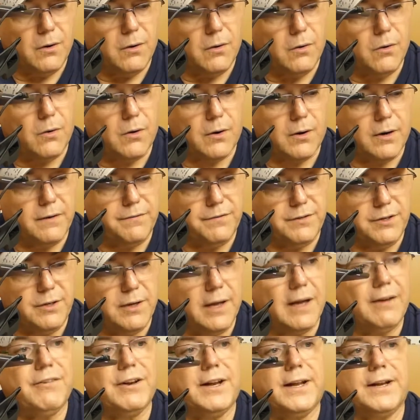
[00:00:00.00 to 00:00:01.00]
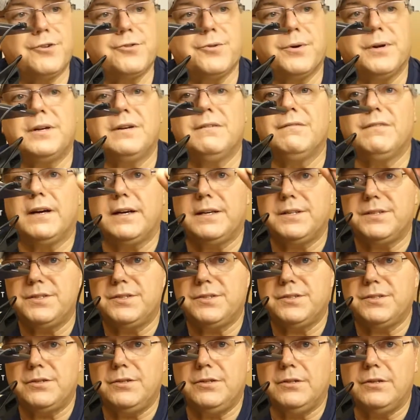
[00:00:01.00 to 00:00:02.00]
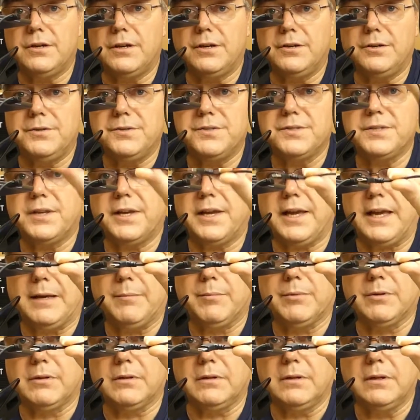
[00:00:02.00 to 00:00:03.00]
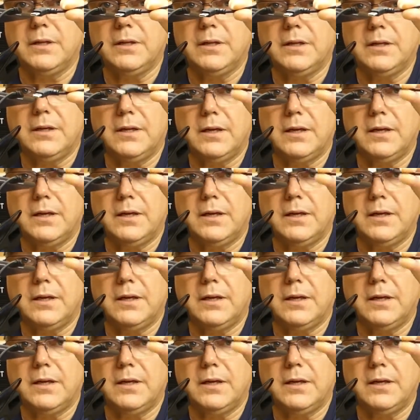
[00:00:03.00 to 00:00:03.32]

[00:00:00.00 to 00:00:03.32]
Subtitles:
or if you have an Android device, you can use the cable